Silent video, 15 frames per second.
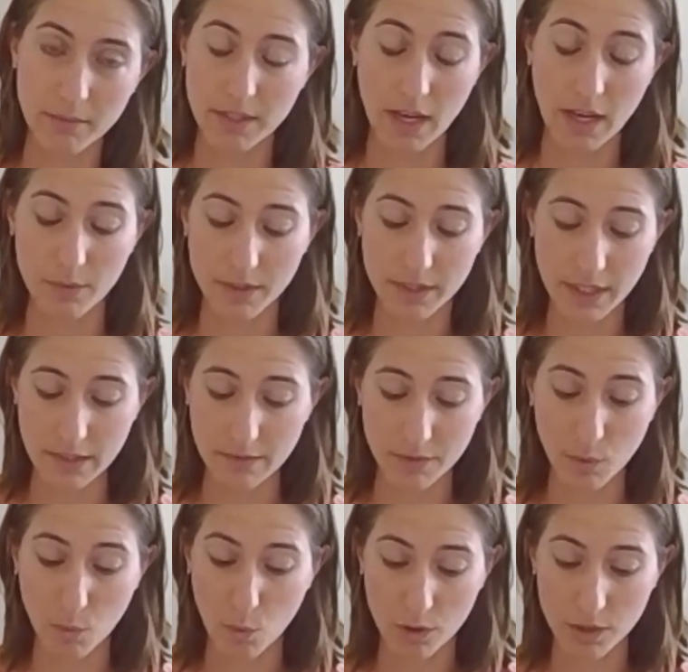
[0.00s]
I would say,
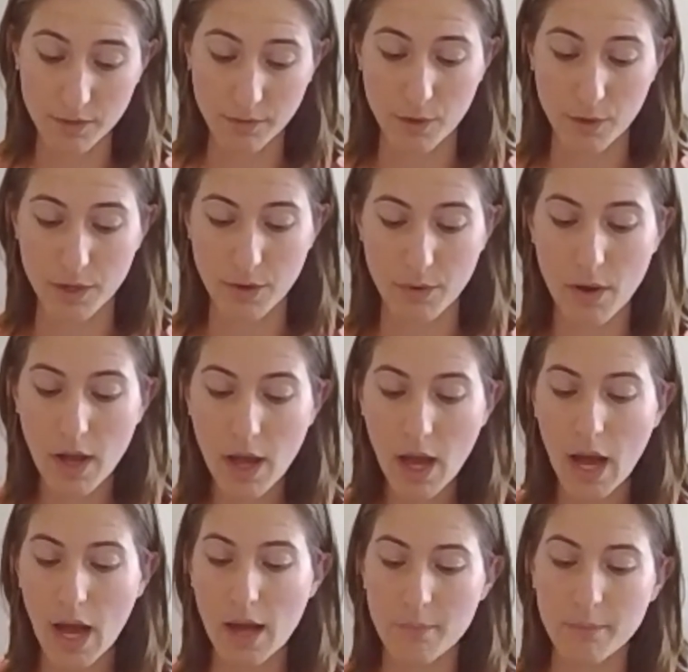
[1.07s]
even worse for you.
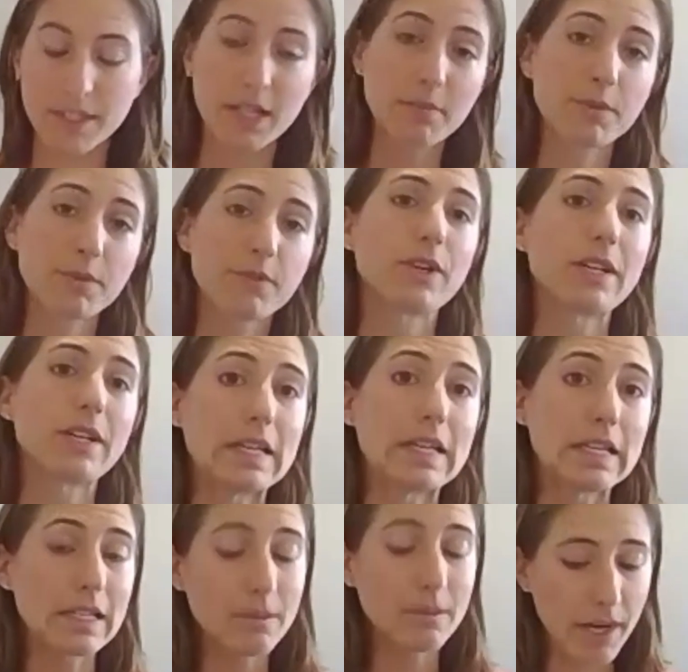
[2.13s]
Tips for
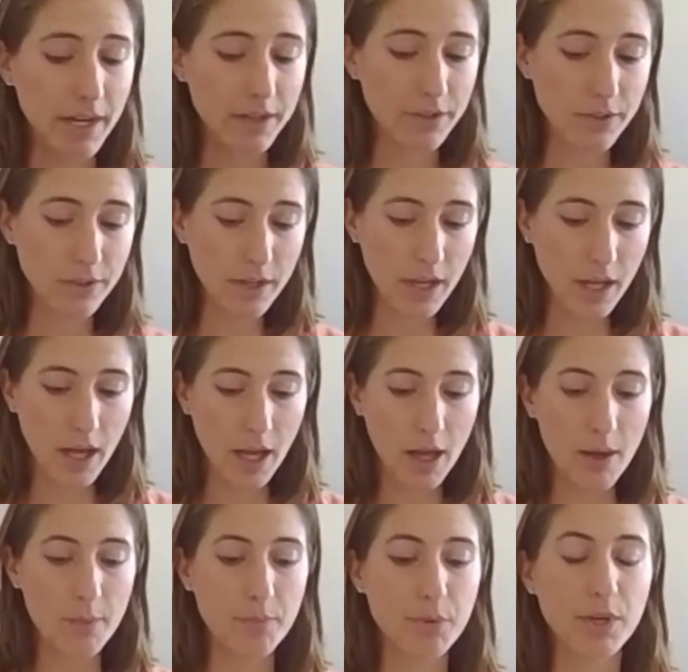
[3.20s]
eating better:
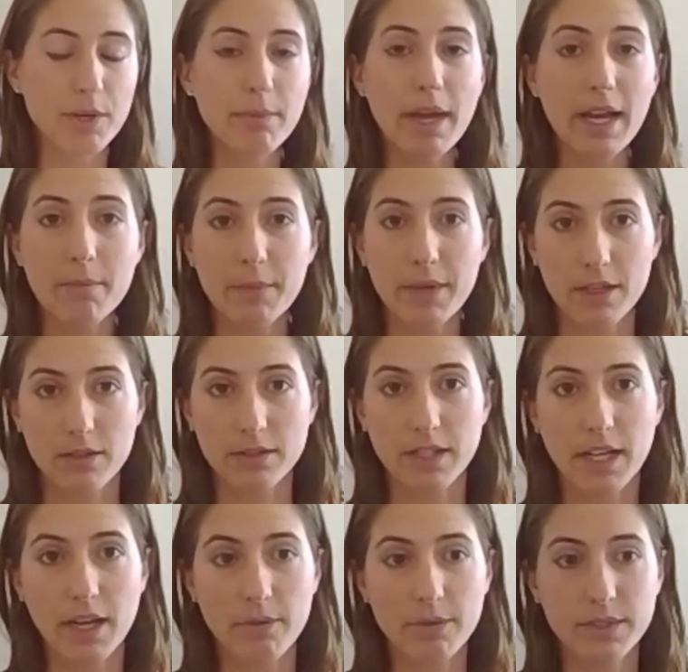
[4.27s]
pre-make meals.
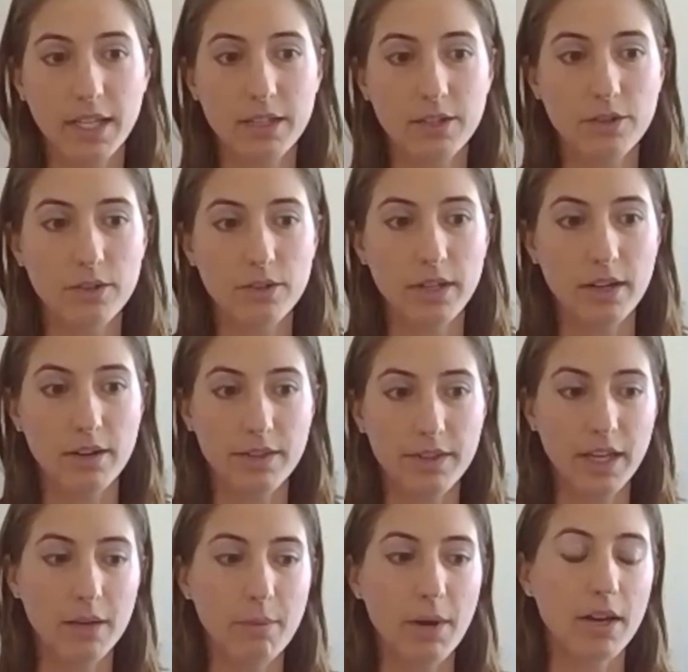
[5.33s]
Like I was saying earlier,
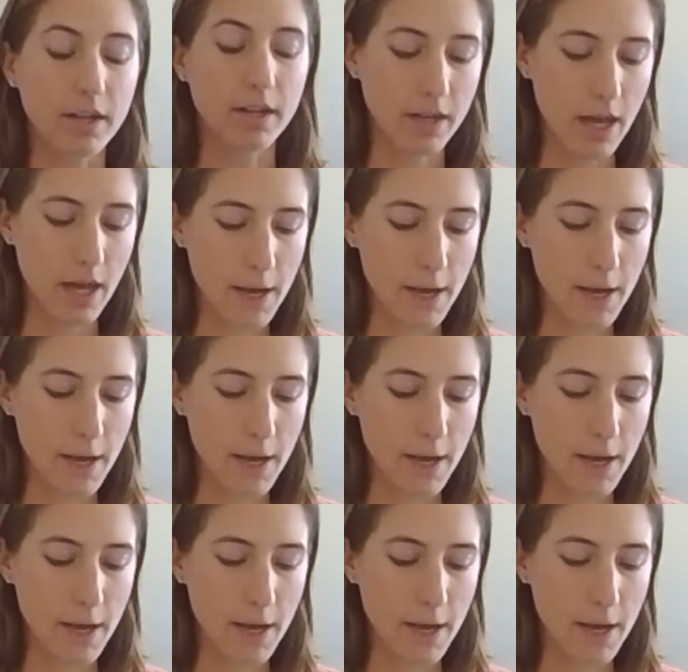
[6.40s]
think about it.